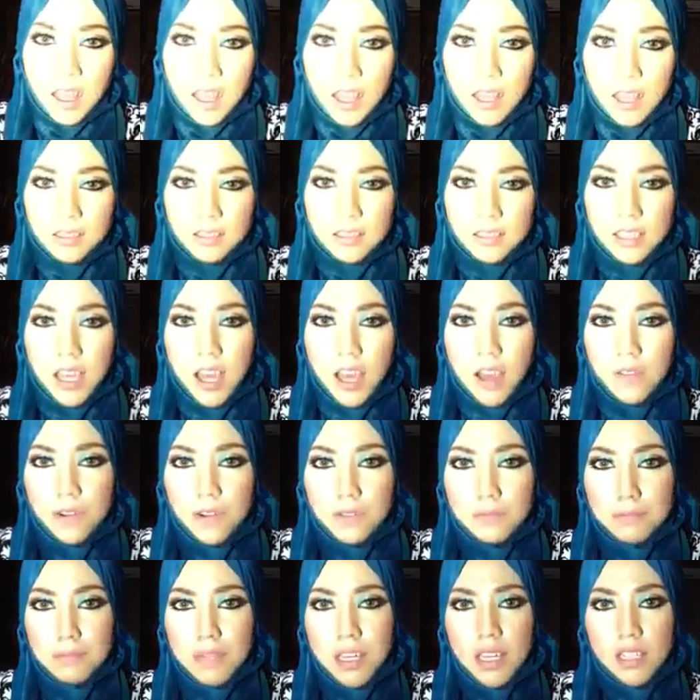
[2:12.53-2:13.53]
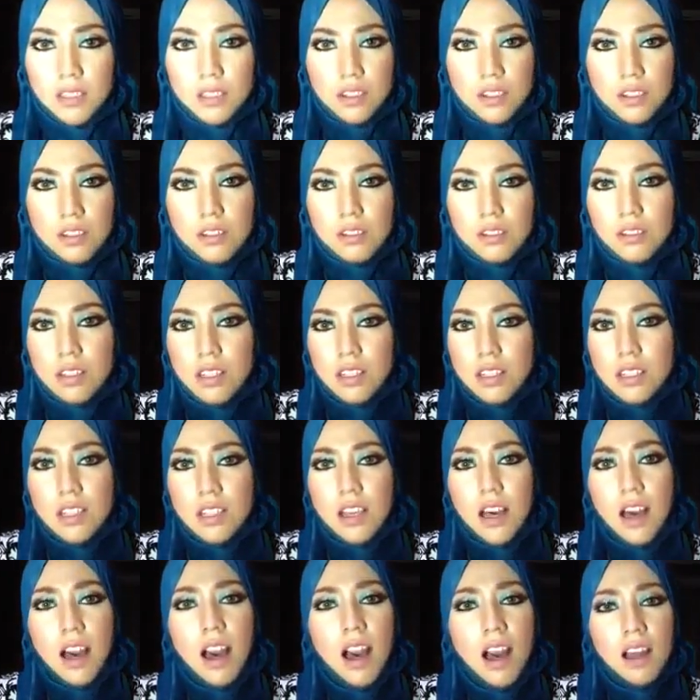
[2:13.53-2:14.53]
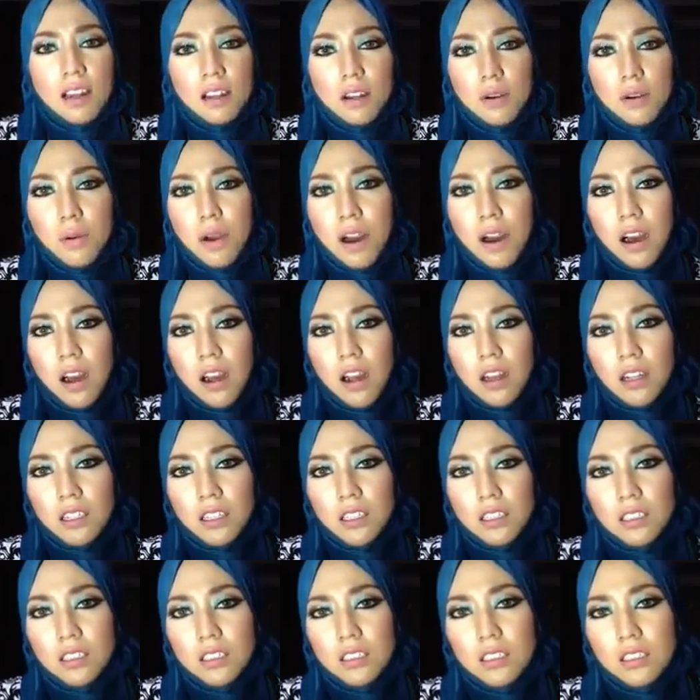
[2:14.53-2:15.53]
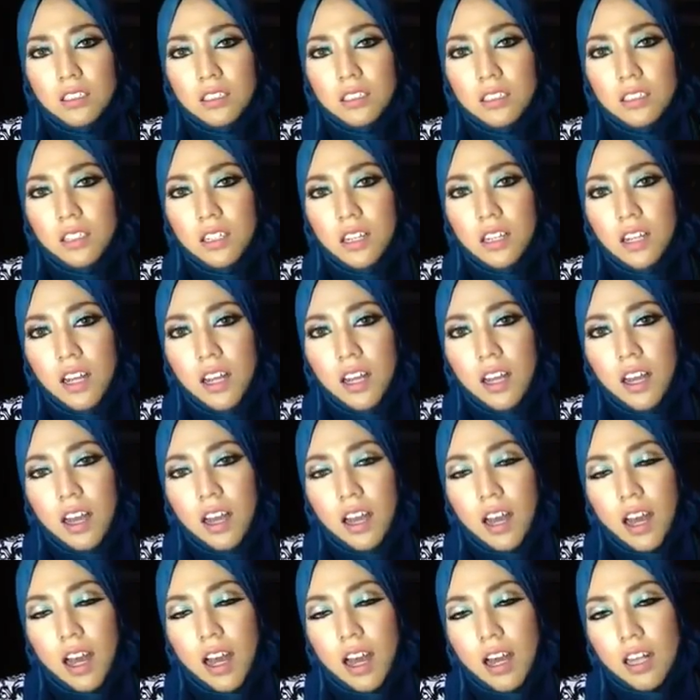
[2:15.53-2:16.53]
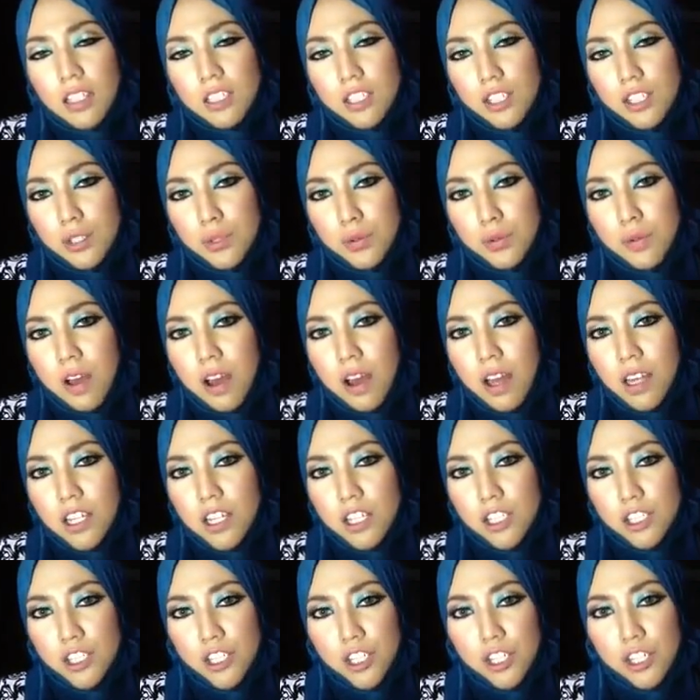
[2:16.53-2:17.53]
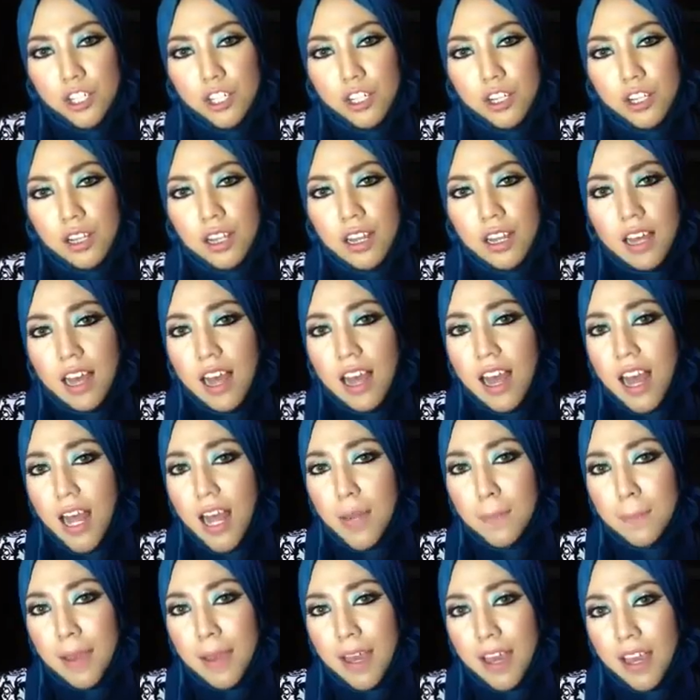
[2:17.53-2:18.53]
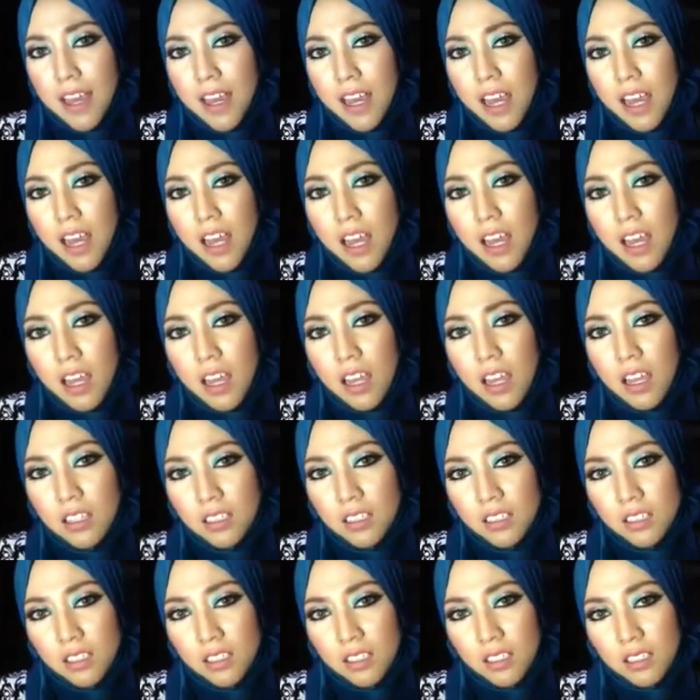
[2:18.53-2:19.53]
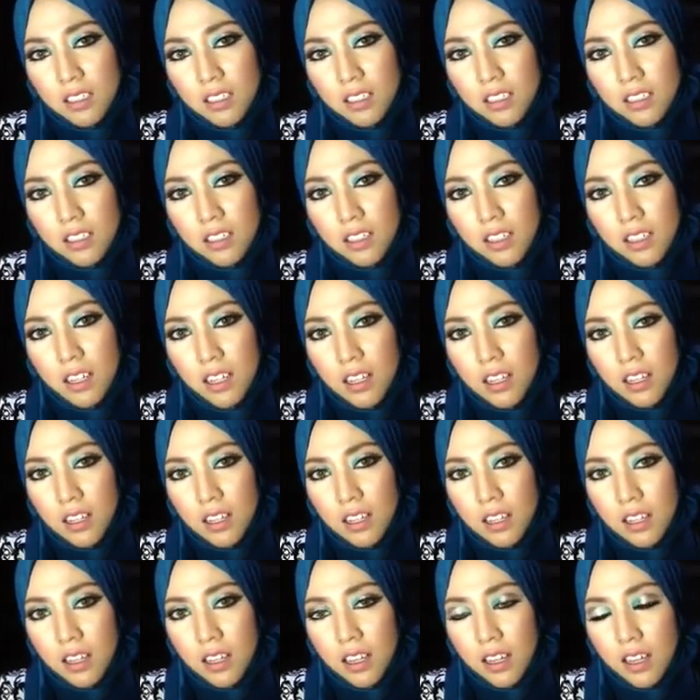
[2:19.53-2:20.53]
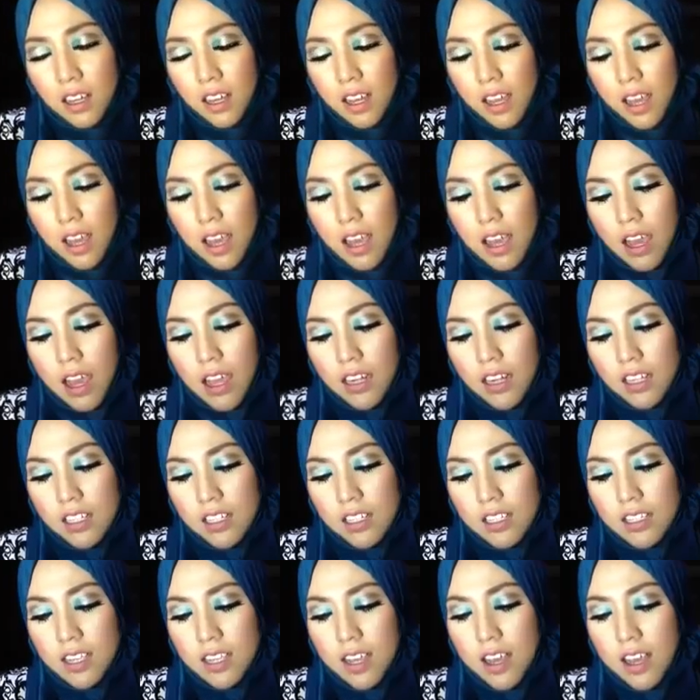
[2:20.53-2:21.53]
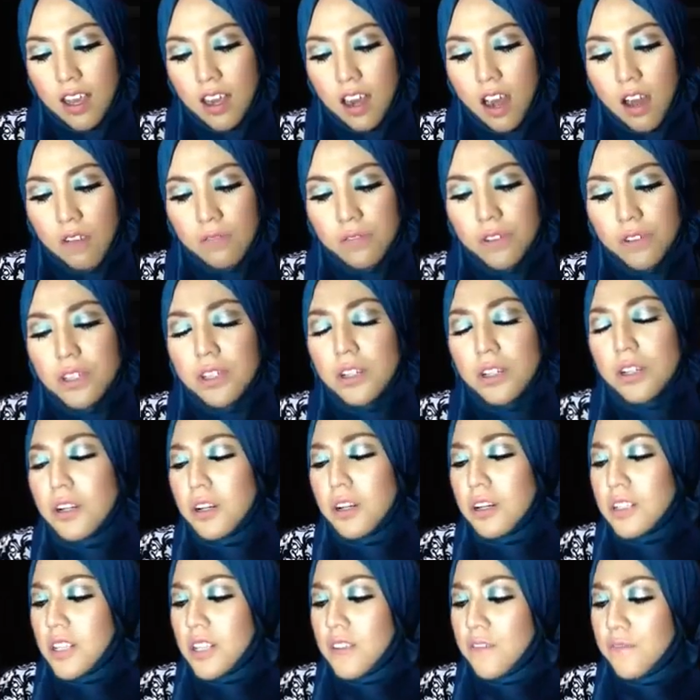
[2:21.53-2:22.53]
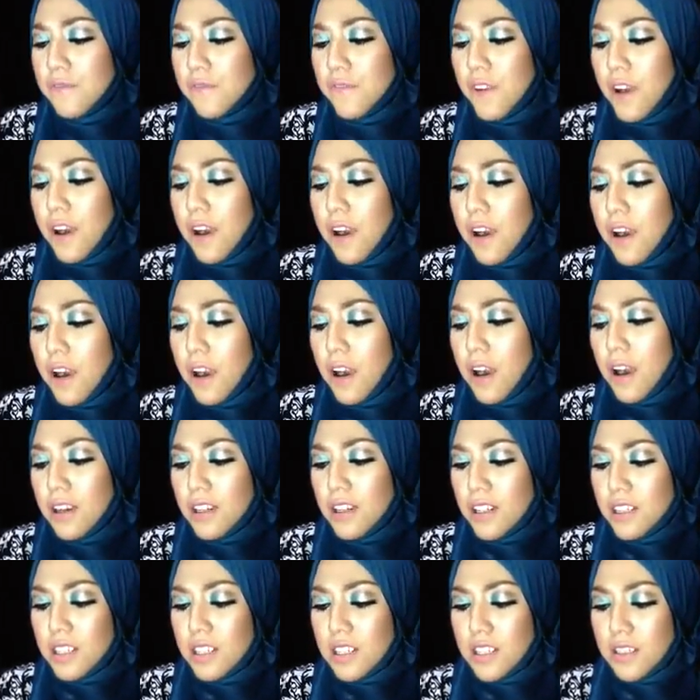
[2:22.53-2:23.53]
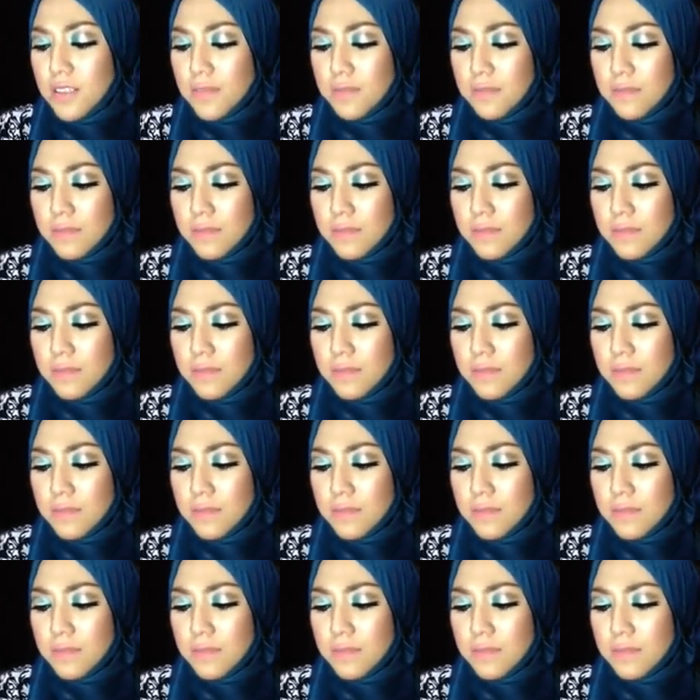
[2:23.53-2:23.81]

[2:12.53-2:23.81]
I never meant to start a war, I just wanted you to let me in. And instead of using force,